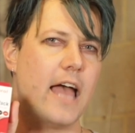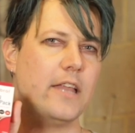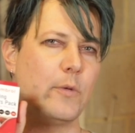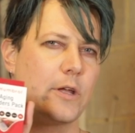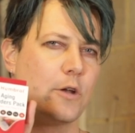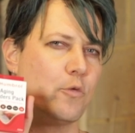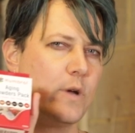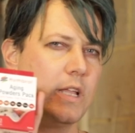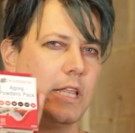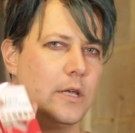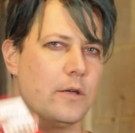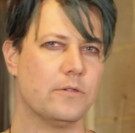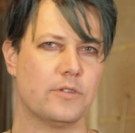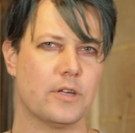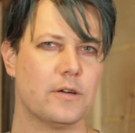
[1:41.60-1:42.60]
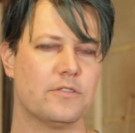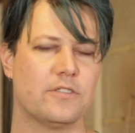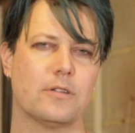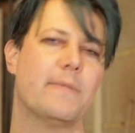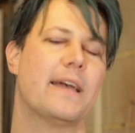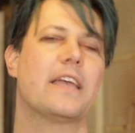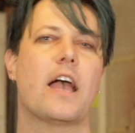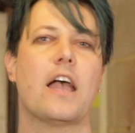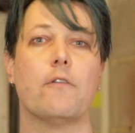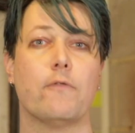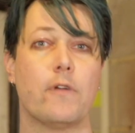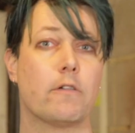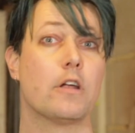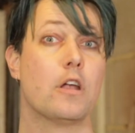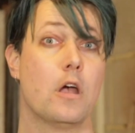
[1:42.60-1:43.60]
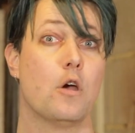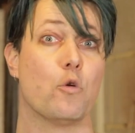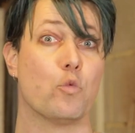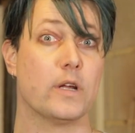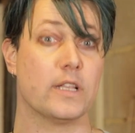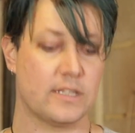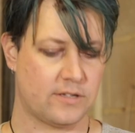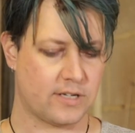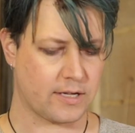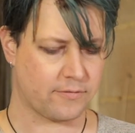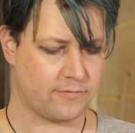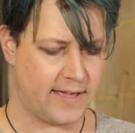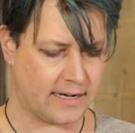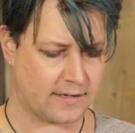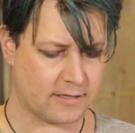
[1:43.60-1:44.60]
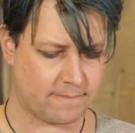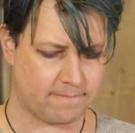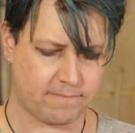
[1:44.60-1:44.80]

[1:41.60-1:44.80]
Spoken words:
and you can really use those to make a very realistic effect.